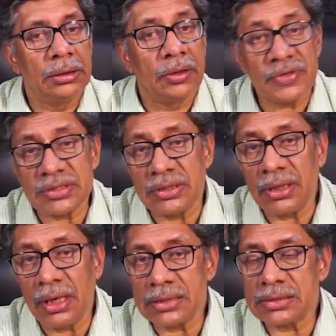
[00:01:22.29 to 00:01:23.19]
The Western
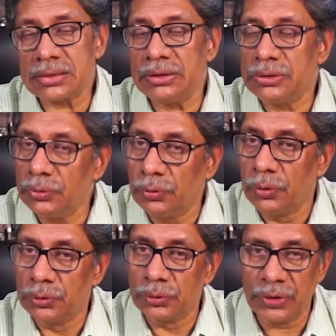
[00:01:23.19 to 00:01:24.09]
Ghats do go
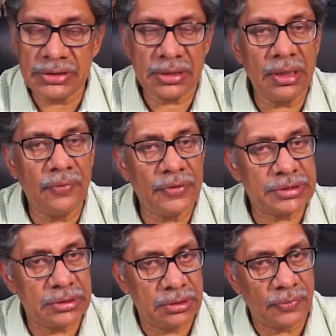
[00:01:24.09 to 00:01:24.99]
on to reach an
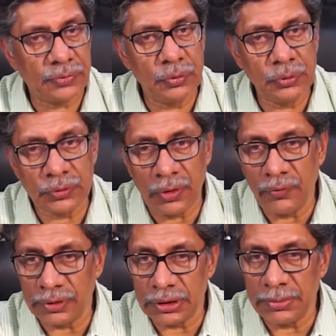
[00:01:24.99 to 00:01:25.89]
elevation of
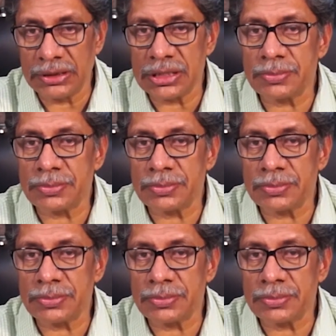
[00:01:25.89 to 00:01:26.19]
1200 meters,